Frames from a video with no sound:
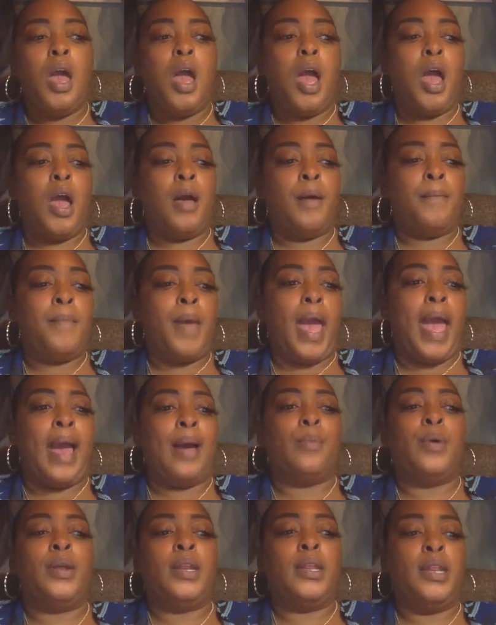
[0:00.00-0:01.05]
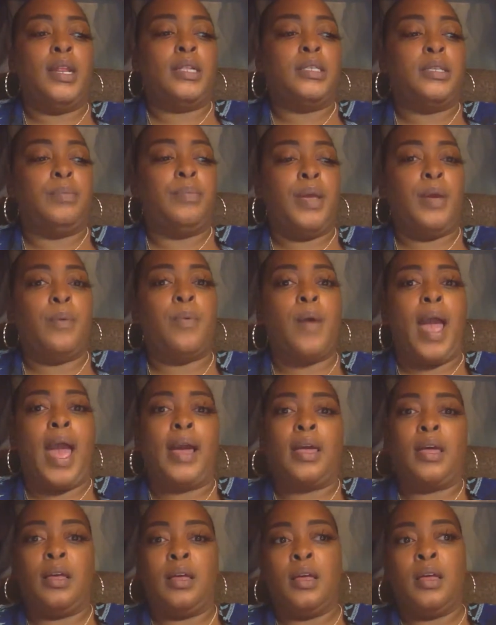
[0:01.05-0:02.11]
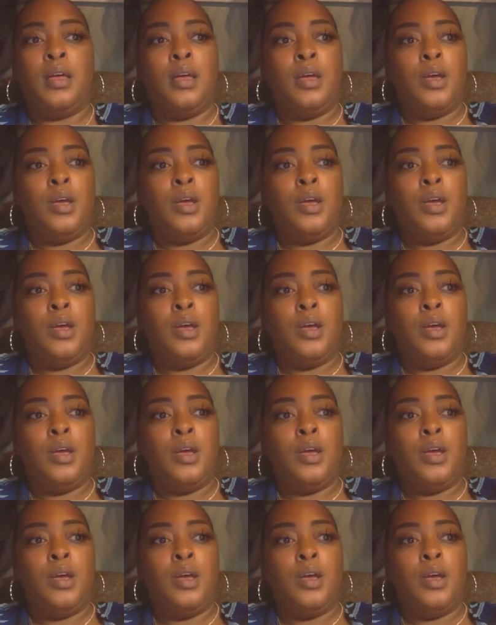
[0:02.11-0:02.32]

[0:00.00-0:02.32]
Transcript: I wanted it to be where I could,